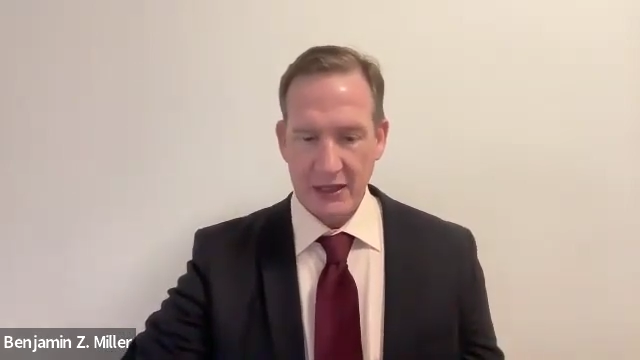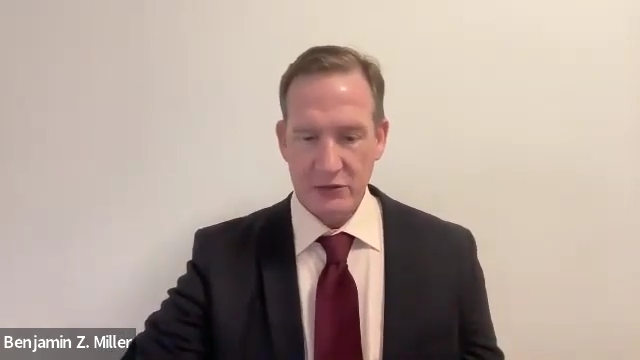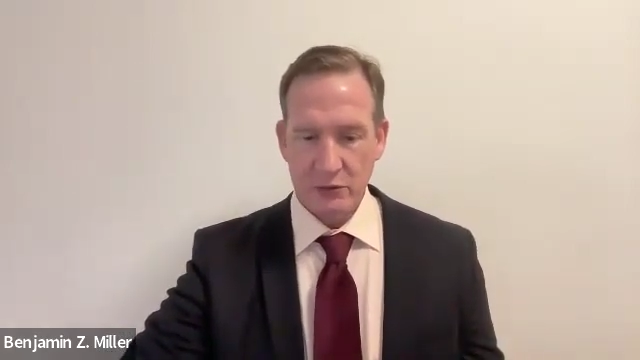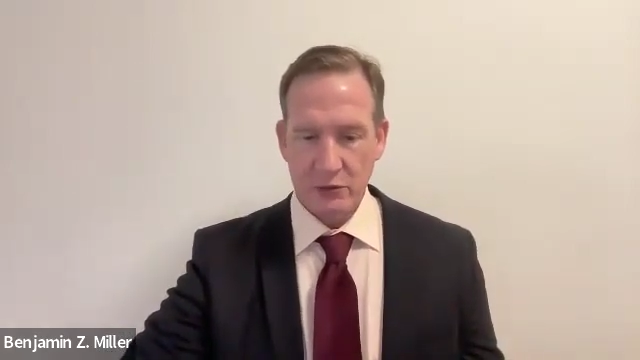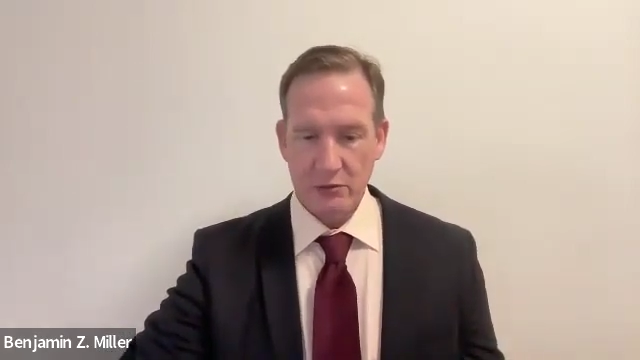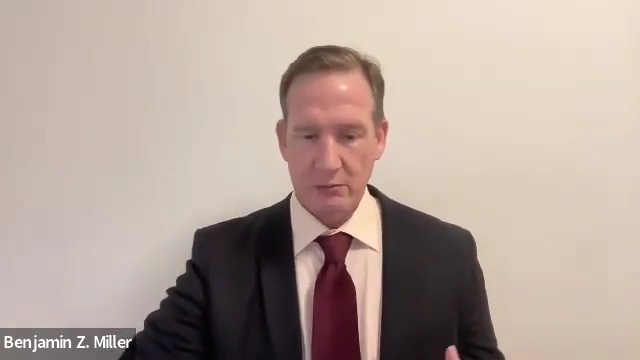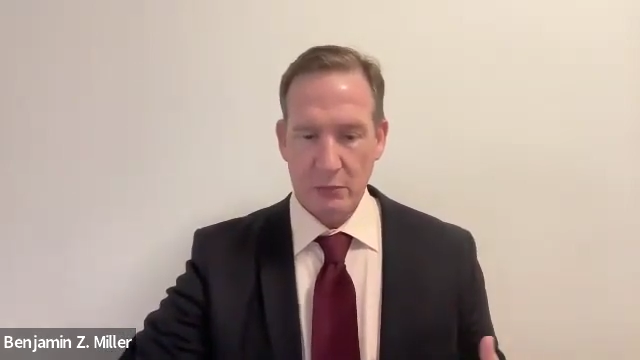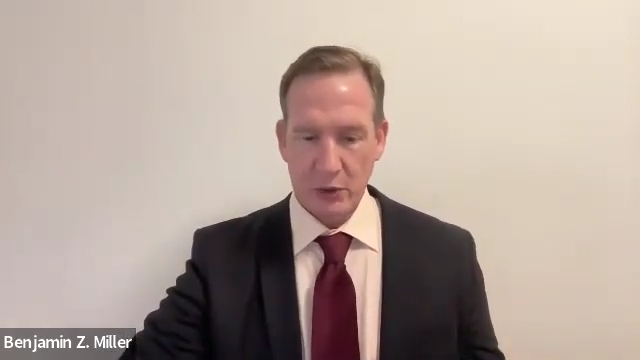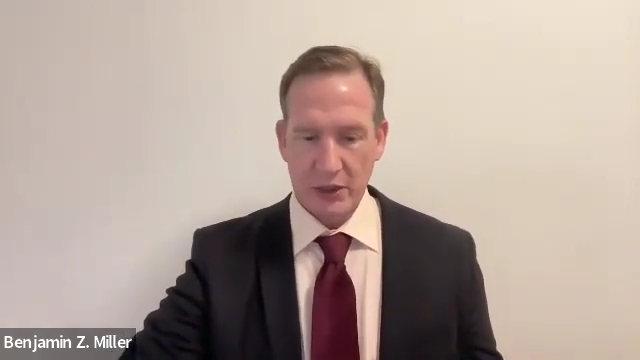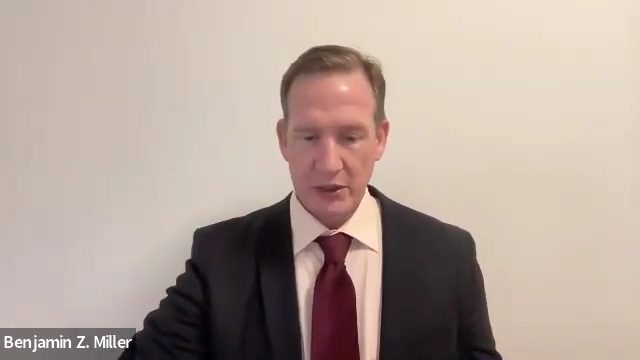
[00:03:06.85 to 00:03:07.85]
annual
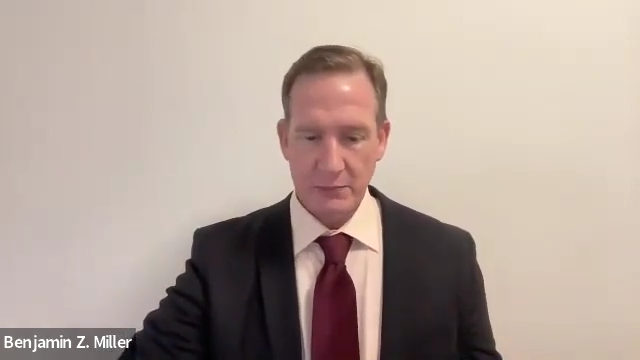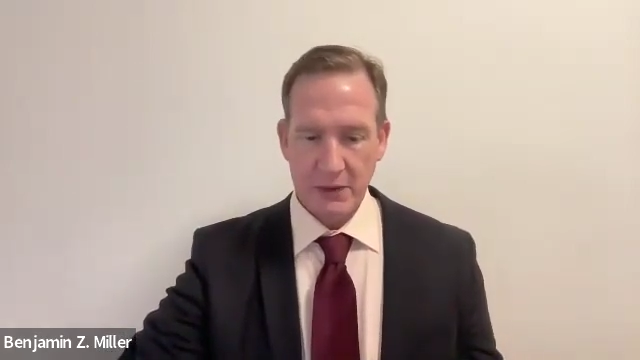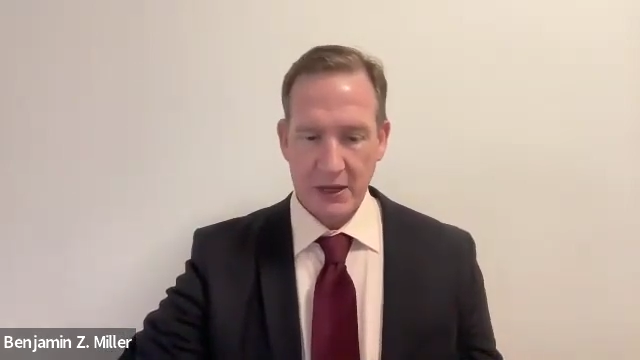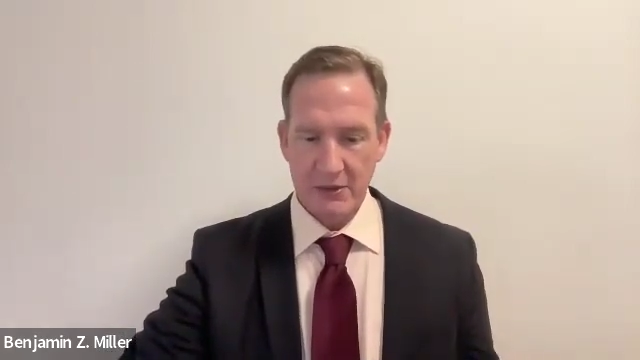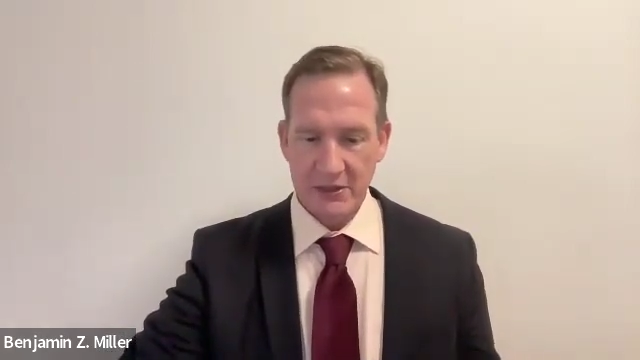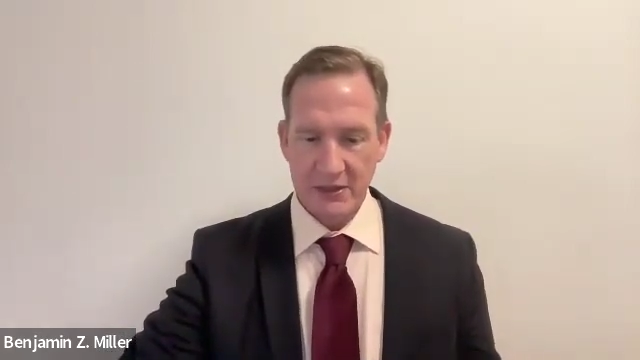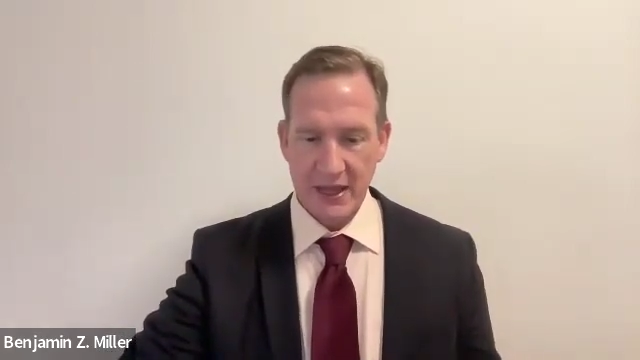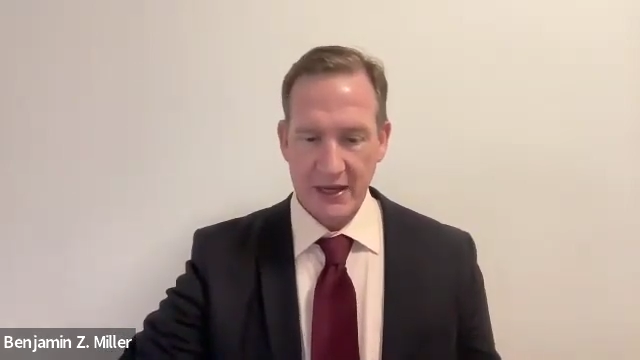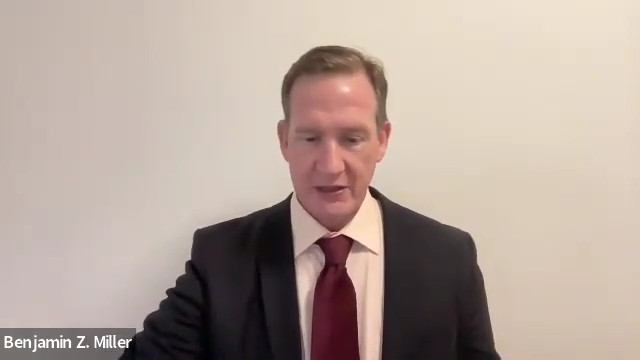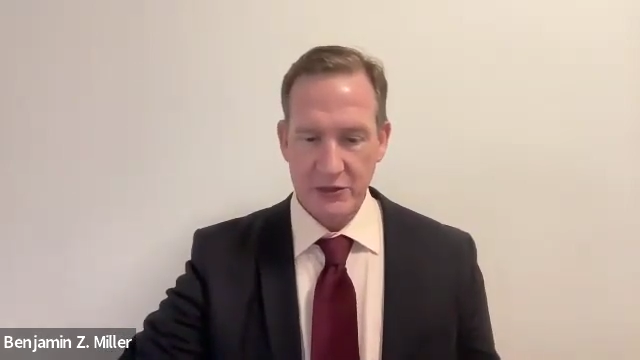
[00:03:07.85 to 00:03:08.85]
mortgage payments, and
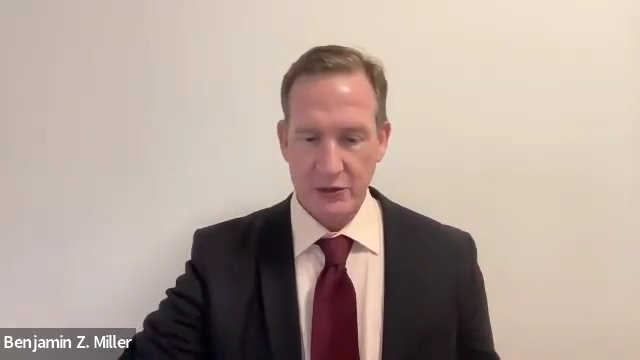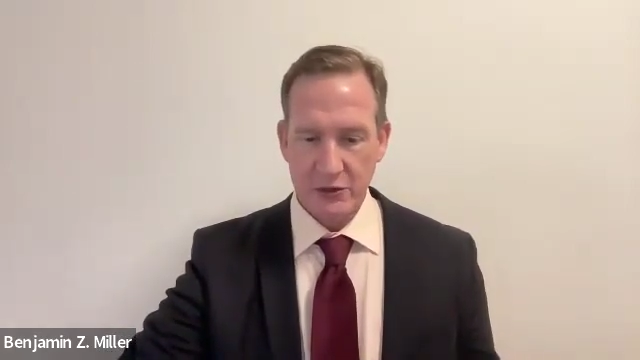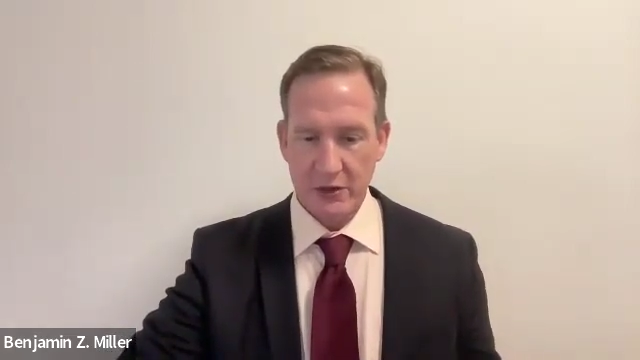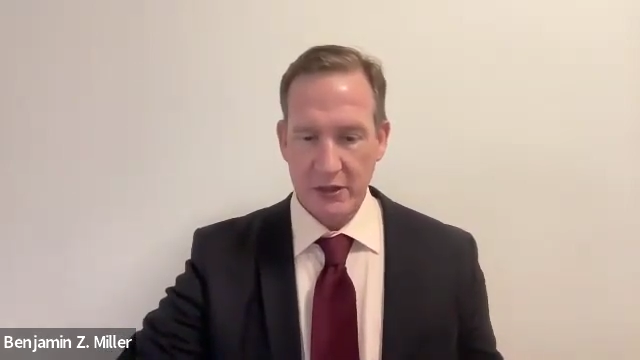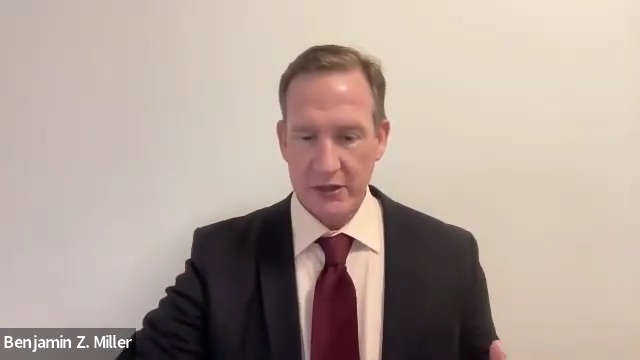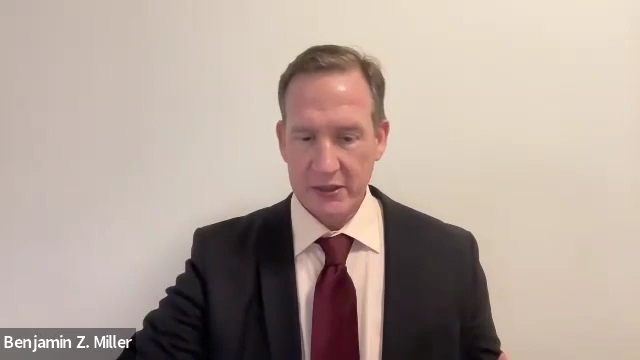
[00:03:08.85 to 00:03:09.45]
that is your